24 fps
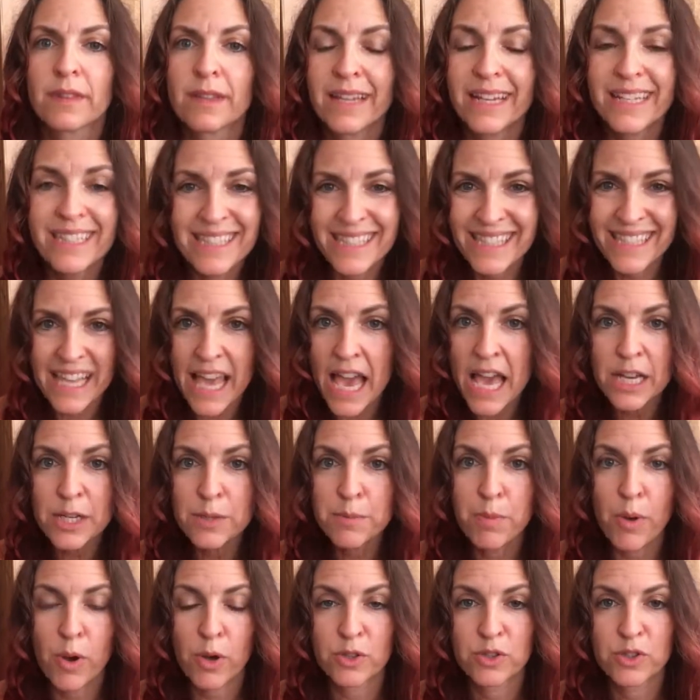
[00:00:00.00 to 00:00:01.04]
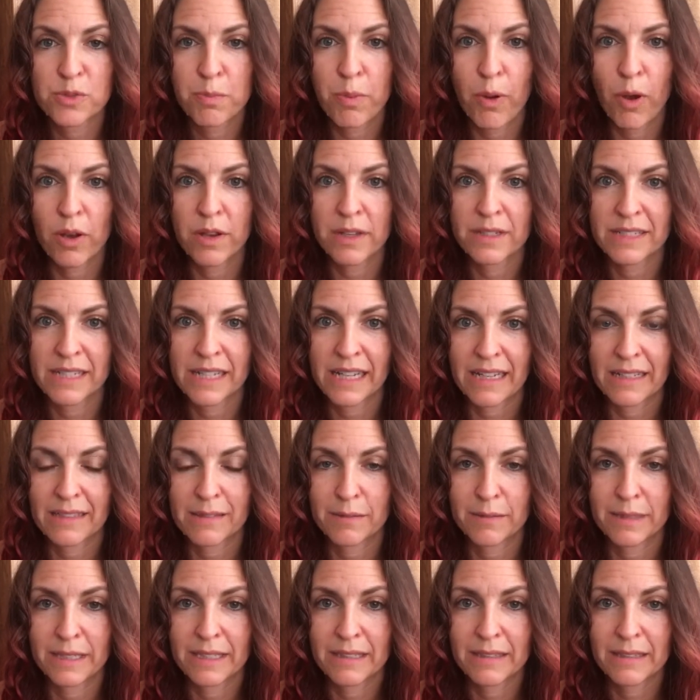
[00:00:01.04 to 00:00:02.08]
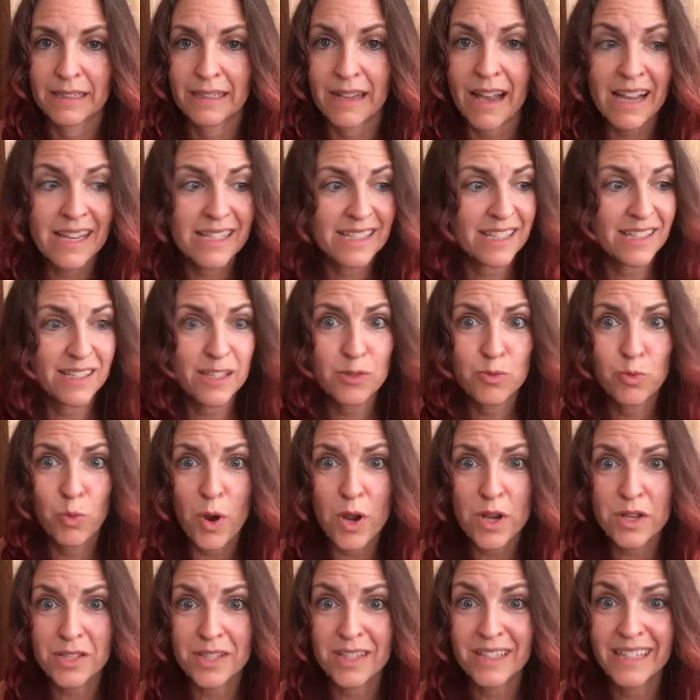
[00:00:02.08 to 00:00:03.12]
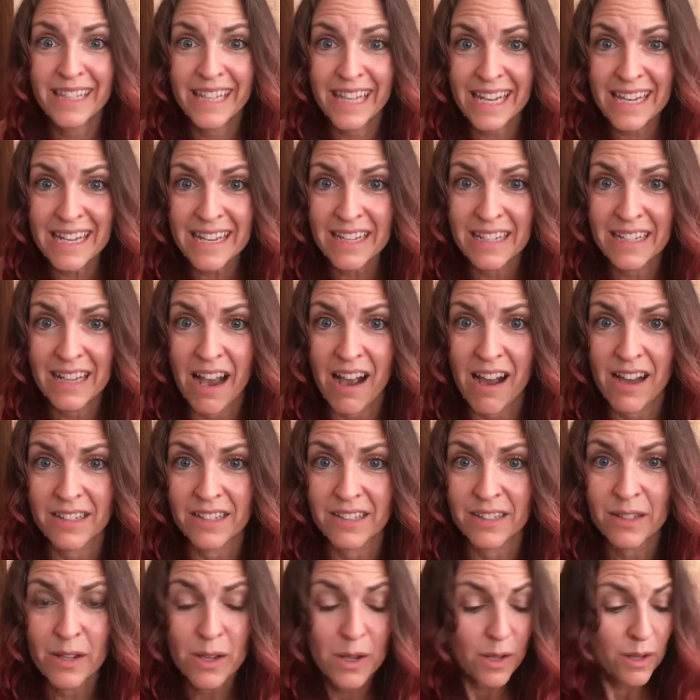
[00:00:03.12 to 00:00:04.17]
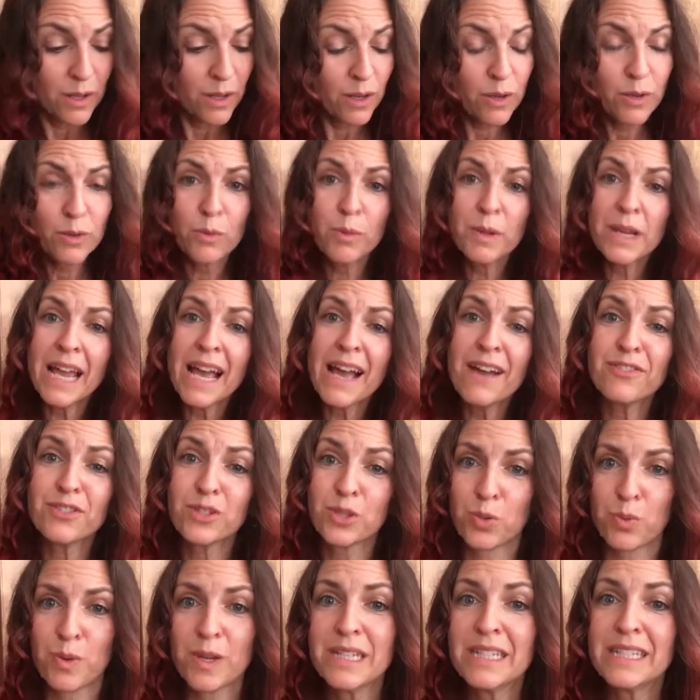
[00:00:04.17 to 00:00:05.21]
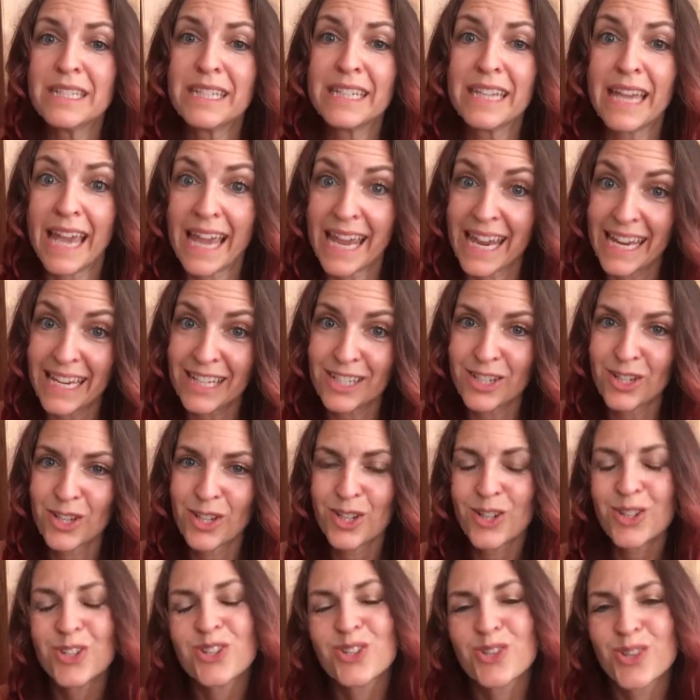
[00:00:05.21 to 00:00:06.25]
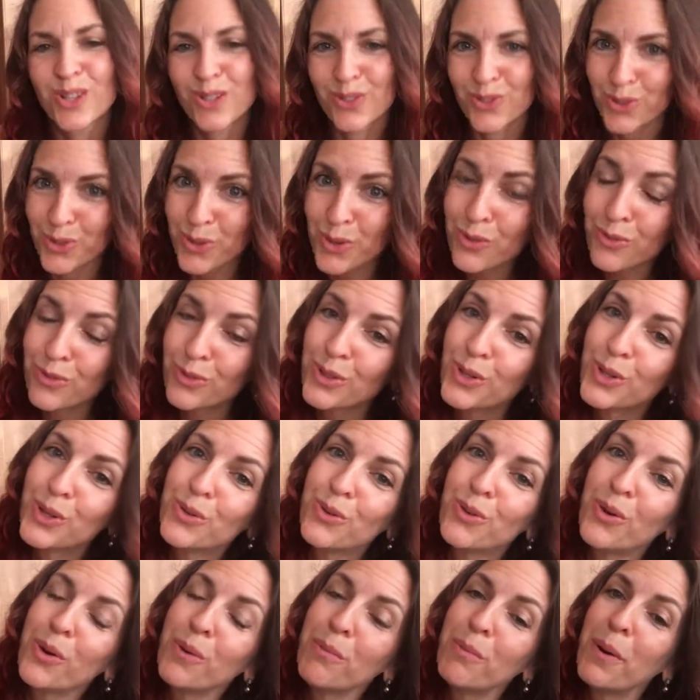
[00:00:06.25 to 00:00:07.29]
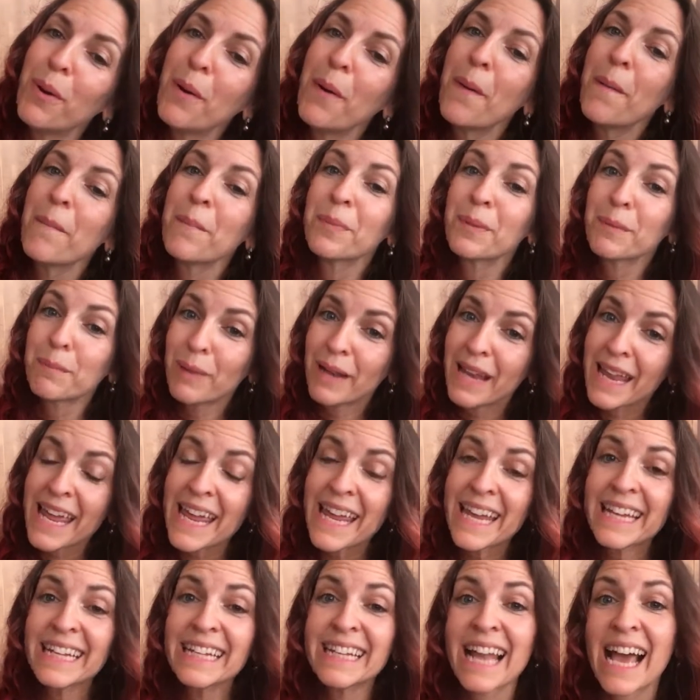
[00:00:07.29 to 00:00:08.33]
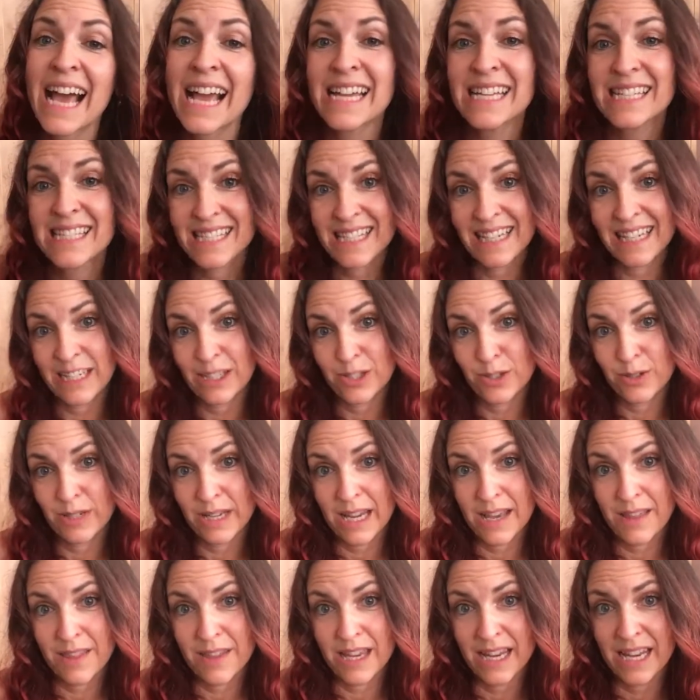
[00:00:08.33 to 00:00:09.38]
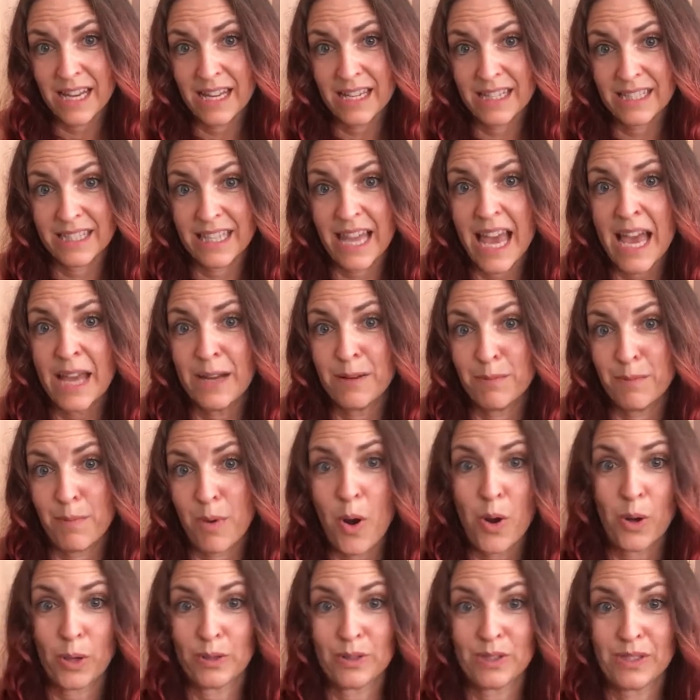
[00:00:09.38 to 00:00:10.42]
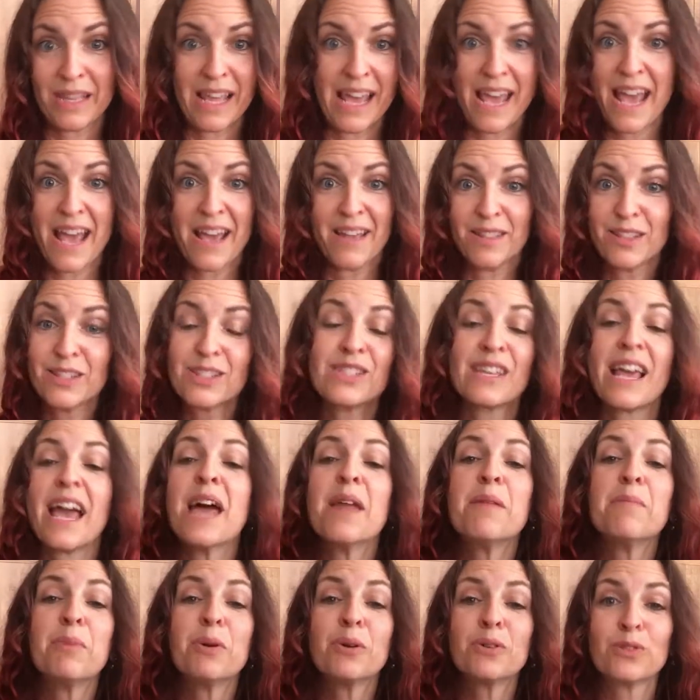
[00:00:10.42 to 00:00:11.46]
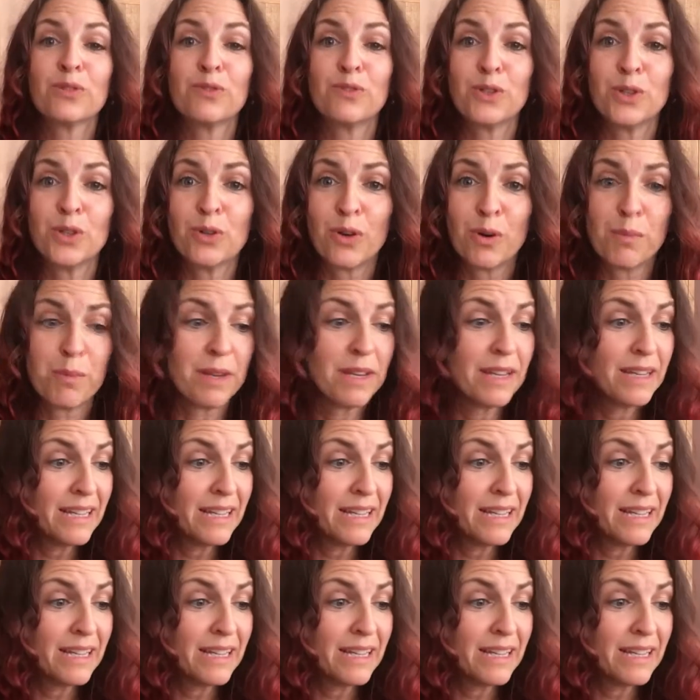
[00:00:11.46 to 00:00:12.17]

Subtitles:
It's sandbox politics. Guys, this is worse than kindergarten. Look, we have 28 children of Europe playing nicely together in a sandbox there, the sandbox of Europe,